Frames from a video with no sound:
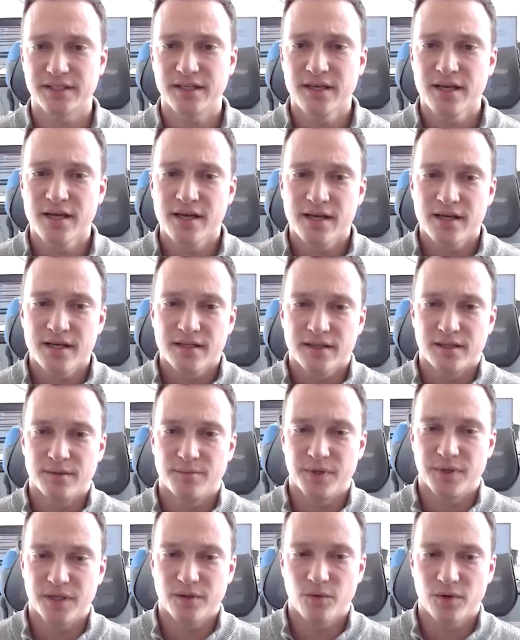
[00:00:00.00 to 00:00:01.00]
And the
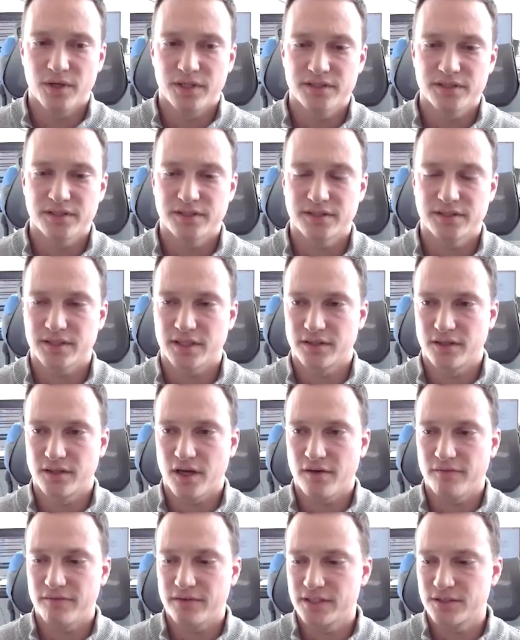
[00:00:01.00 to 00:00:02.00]
big ones are the
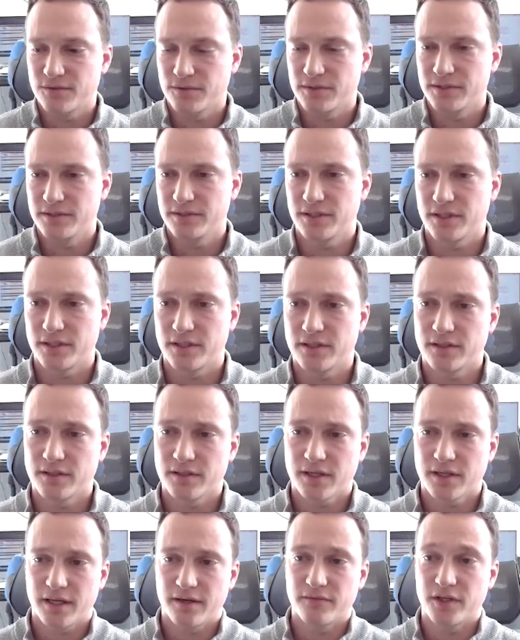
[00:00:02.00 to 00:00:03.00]
obvious ones are
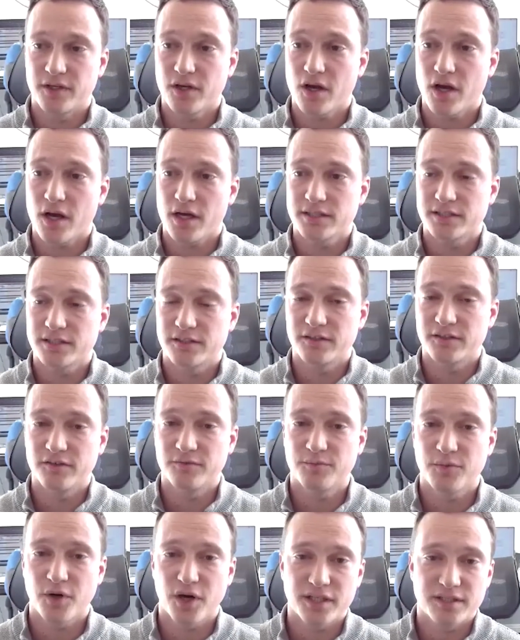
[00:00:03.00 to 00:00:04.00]
kind of the cost
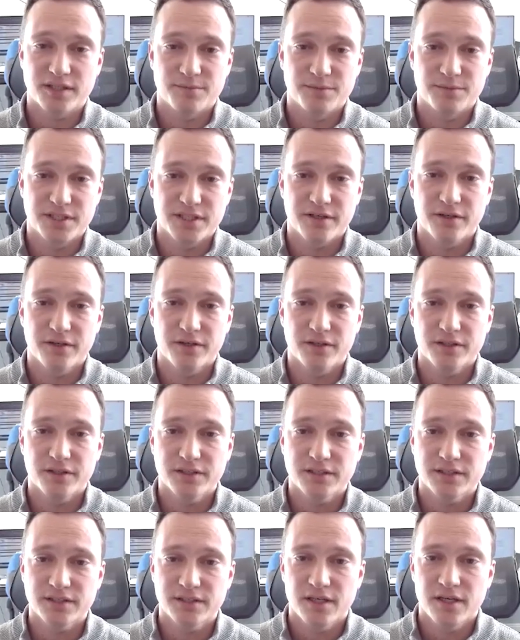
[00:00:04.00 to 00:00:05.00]
of product and
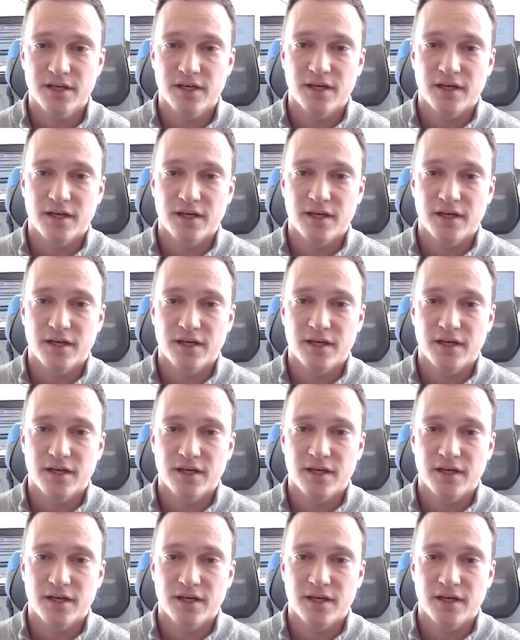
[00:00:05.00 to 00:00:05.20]
materials,